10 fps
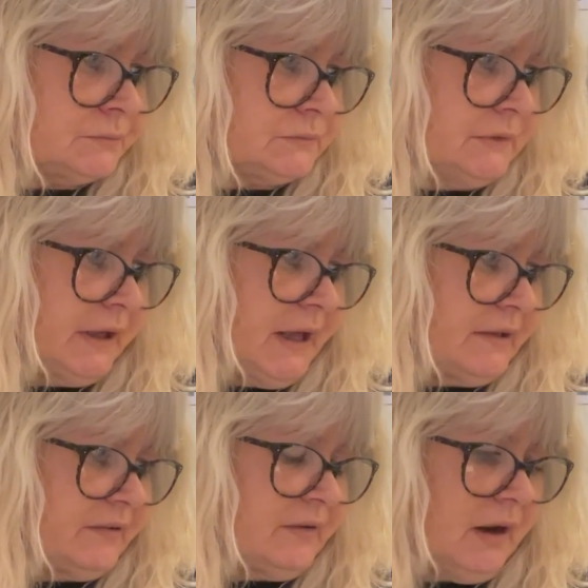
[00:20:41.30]
It
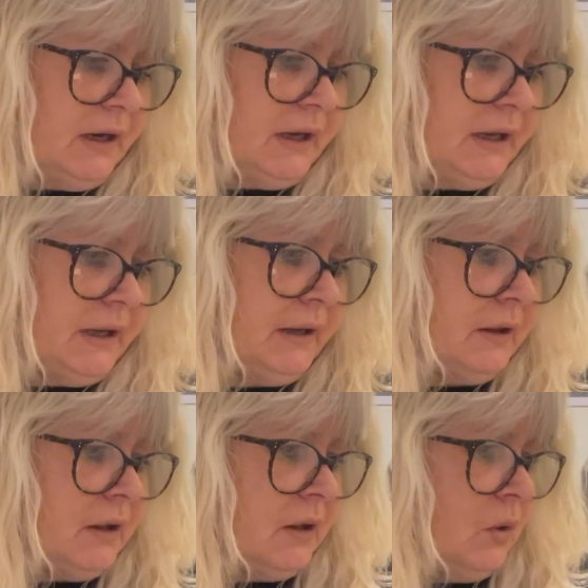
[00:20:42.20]
gets slightly
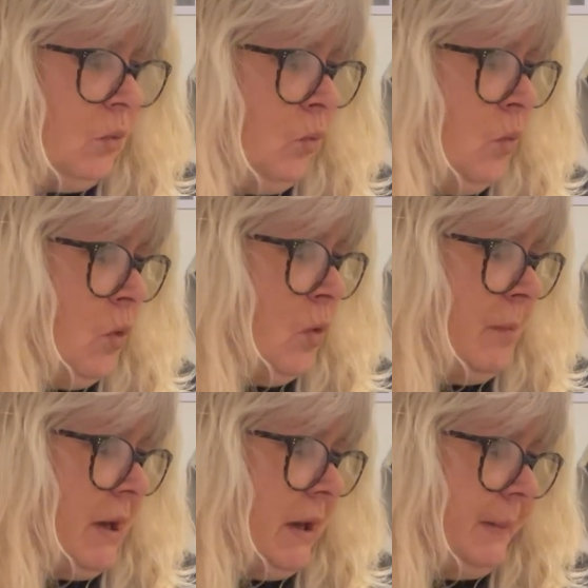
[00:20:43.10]

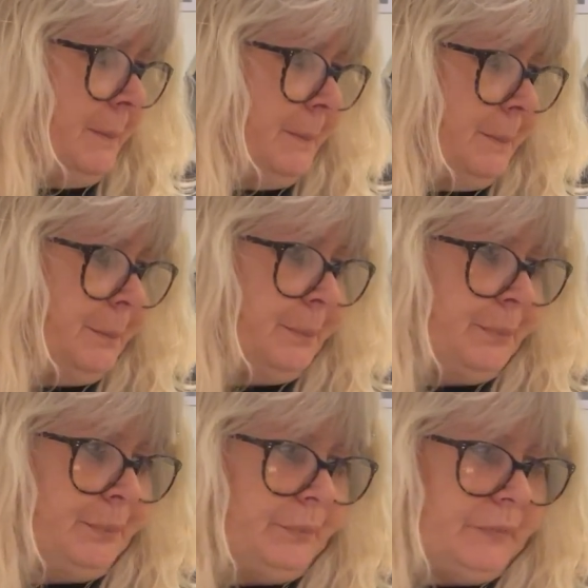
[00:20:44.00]
warmer
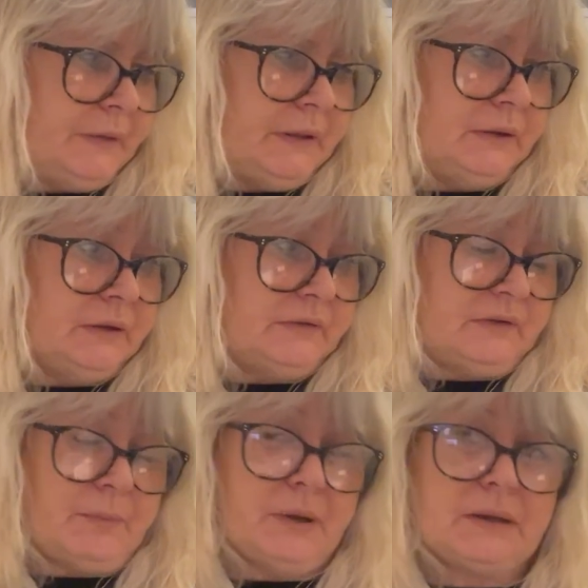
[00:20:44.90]
in the
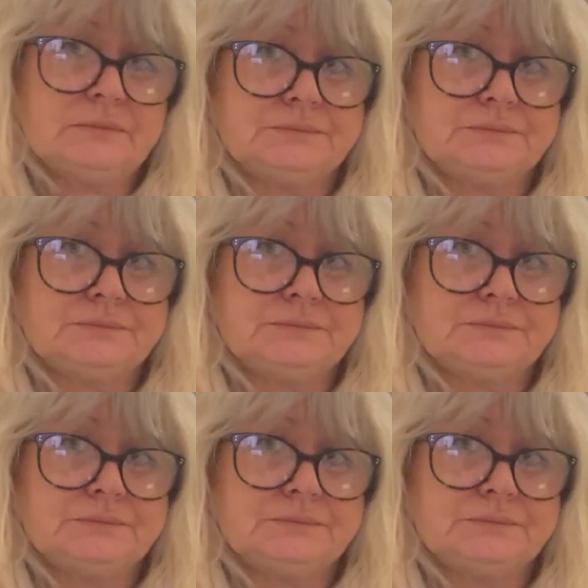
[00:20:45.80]
summer